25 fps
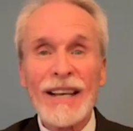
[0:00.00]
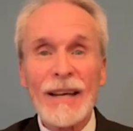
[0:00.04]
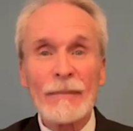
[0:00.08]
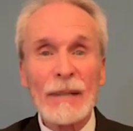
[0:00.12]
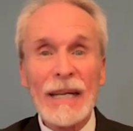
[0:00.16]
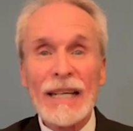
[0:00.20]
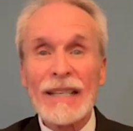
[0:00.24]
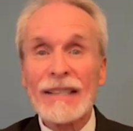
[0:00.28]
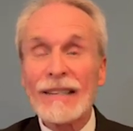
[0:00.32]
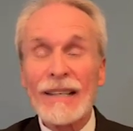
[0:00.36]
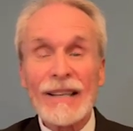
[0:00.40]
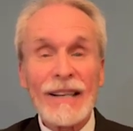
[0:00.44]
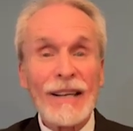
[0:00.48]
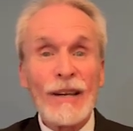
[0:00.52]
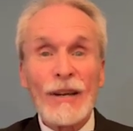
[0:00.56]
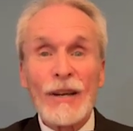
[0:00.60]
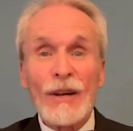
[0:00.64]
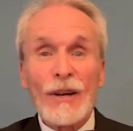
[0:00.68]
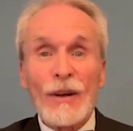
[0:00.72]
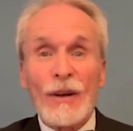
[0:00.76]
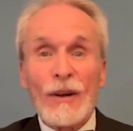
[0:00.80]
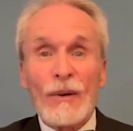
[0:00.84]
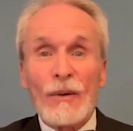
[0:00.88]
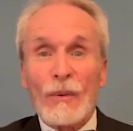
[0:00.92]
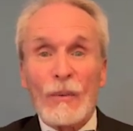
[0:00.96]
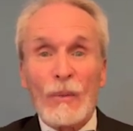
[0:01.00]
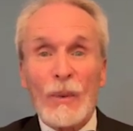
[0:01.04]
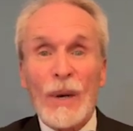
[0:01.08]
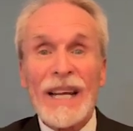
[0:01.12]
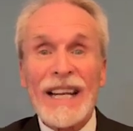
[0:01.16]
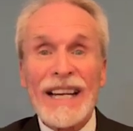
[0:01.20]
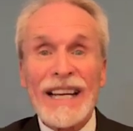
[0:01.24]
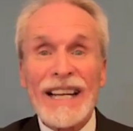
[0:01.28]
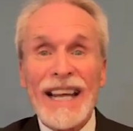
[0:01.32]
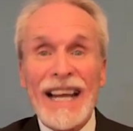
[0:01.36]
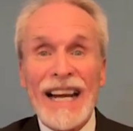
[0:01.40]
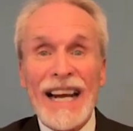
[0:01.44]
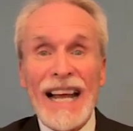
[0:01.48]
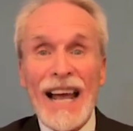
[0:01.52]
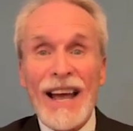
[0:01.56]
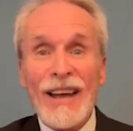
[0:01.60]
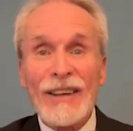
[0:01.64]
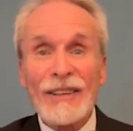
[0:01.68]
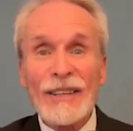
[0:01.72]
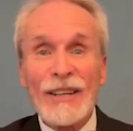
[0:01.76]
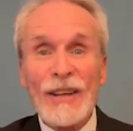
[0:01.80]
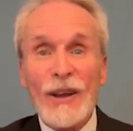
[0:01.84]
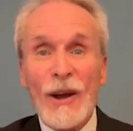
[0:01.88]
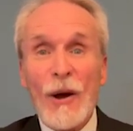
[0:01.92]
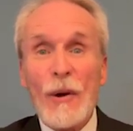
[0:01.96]
I mean, we can get
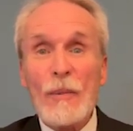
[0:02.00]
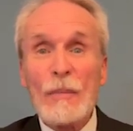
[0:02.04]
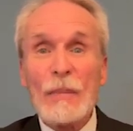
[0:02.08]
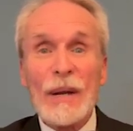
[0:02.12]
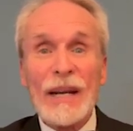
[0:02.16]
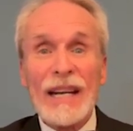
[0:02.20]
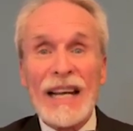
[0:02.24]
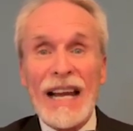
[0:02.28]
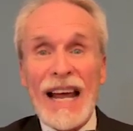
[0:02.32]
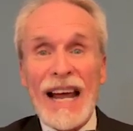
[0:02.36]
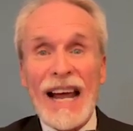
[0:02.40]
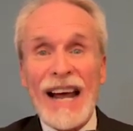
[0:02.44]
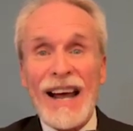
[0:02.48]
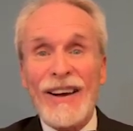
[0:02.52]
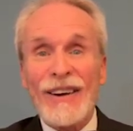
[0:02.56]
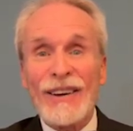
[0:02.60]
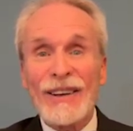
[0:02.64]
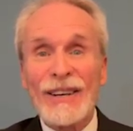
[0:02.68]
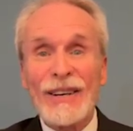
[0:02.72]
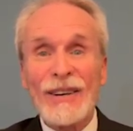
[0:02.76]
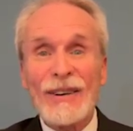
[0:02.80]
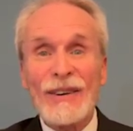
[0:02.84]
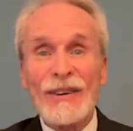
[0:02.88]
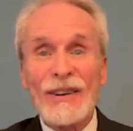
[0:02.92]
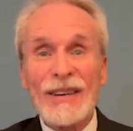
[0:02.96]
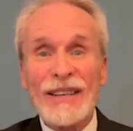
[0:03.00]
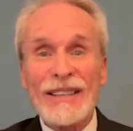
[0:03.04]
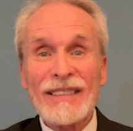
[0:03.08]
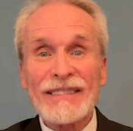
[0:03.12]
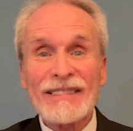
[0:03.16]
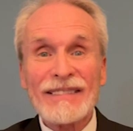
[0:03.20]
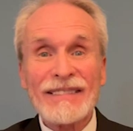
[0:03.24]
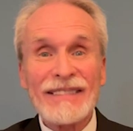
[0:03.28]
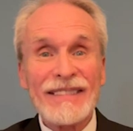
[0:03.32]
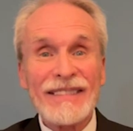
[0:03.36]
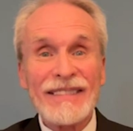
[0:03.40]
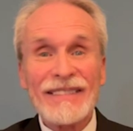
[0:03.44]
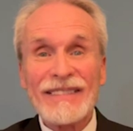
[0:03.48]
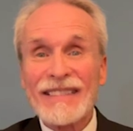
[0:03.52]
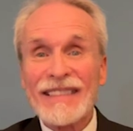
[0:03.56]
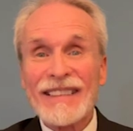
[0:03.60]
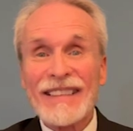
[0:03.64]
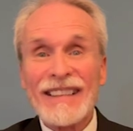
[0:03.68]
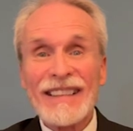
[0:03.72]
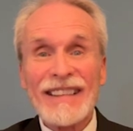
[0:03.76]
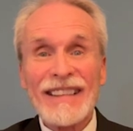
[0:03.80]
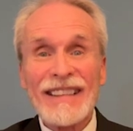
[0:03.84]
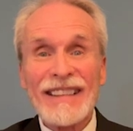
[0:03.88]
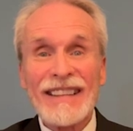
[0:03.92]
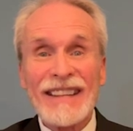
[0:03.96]
out in the open now, you know, and
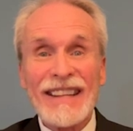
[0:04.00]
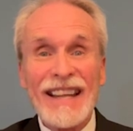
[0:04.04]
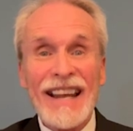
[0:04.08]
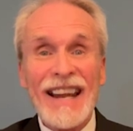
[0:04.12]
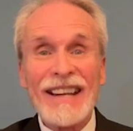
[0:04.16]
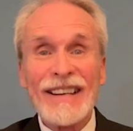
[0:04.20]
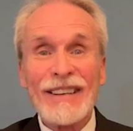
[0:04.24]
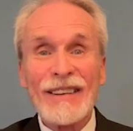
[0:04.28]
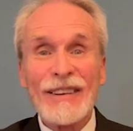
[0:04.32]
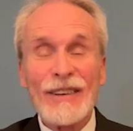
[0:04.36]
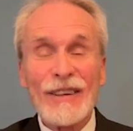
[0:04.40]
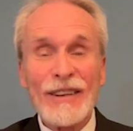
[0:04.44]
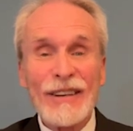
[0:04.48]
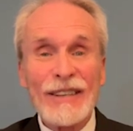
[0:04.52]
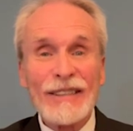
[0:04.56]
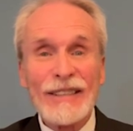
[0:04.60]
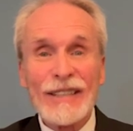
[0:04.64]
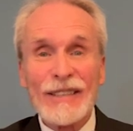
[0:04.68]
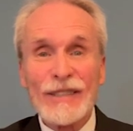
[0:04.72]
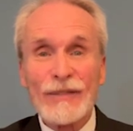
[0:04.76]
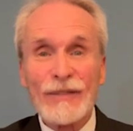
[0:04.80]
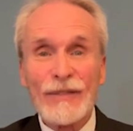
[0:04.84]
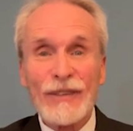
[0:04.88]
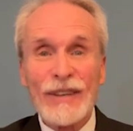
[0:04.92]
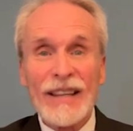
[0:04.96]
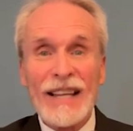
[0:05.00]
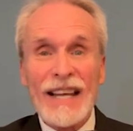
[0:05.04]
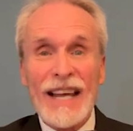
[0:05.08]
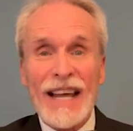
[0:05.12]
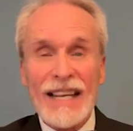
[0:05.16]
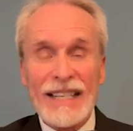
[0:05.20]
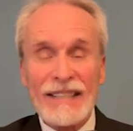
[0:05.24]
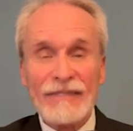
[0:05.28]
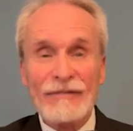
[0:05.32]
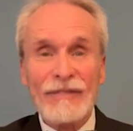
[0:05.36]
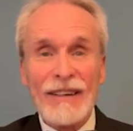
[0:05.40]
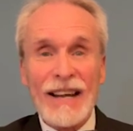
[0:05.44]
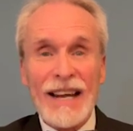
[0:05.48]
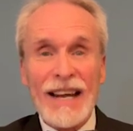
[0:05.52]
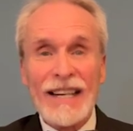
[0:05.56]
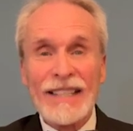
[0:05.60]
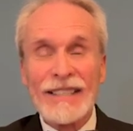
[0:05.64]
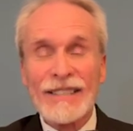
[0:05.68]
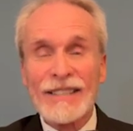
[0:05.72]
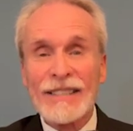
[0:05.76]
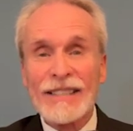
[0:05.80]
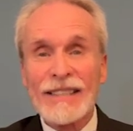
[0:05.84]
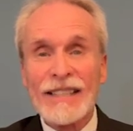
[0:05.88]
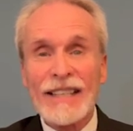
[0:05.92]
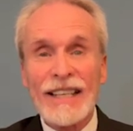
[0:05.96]
thank goodness for that
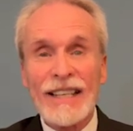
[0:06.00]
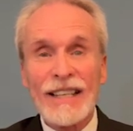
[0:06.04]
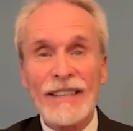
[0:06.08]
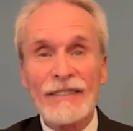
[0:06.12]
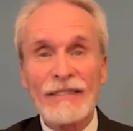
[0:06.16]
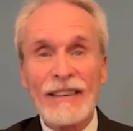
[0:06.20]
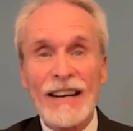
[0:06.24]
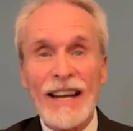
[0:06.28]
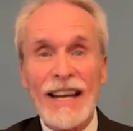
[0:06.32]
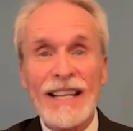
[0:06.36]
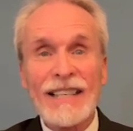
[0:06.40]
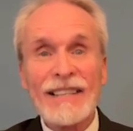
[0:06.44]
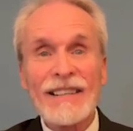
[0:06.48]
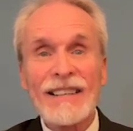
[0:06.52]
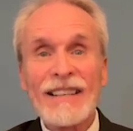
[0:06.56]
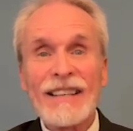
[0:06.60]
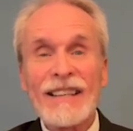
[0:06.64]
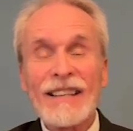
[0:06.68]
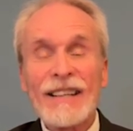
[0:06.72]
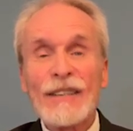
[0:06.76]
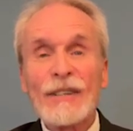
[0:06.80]
vaccine, right?